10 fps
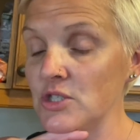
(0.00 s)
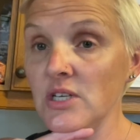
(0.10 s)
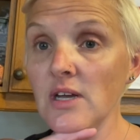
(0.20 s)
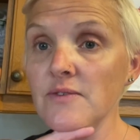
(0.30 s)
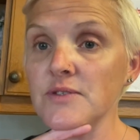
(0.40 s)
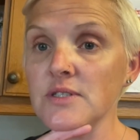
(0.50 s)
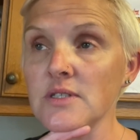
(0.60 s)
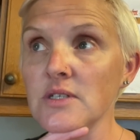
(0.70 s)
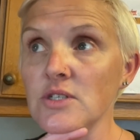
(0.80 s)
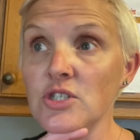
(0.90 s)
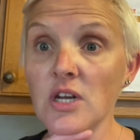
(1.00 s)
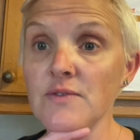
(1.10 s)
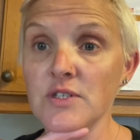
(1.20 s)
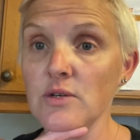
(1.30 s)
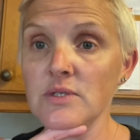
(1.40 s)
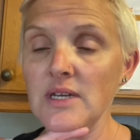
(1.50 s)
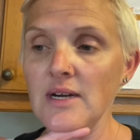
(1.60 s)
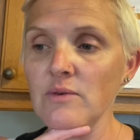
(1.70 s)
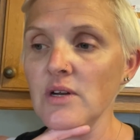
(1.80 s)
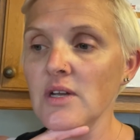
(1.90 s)
she loves those
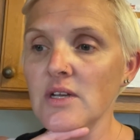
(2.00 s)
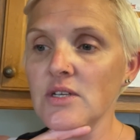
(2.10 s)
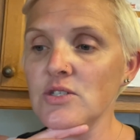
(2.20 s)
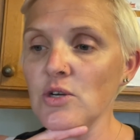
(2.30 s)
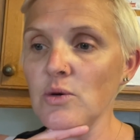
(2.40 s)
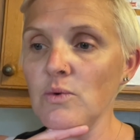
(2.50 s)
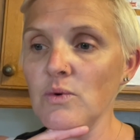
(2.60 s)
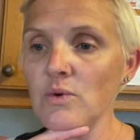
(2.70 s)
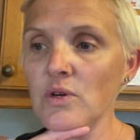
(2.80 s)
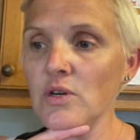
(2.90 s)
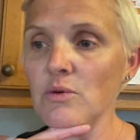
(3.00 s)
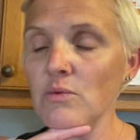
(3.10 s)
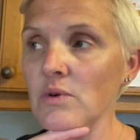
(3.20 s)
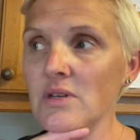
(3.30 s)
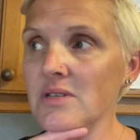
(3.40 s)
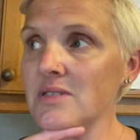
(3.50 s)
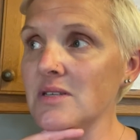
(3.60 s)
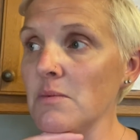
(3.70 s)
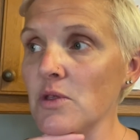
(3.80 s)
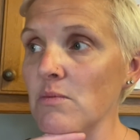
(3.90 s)
now. So, you know,
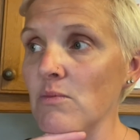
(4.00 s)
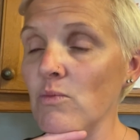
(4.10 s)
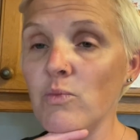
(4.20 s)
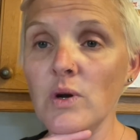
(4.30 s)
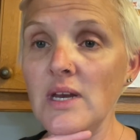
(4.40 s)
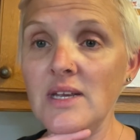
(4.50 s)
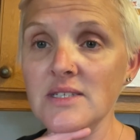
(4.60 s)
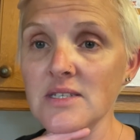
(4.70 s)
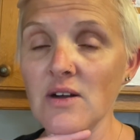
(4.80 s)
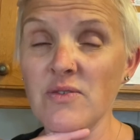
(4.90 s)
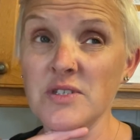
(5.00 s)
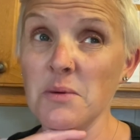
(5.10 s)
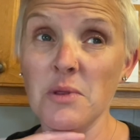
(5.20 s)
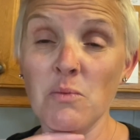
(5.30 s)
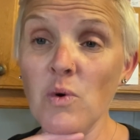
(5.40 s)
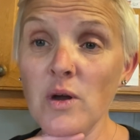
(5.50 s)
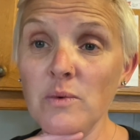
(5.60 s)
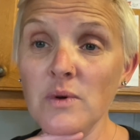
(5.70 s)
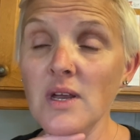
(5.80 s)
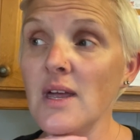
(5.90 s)
some of them will eat stuff, some of them
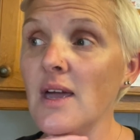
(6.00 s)
won't.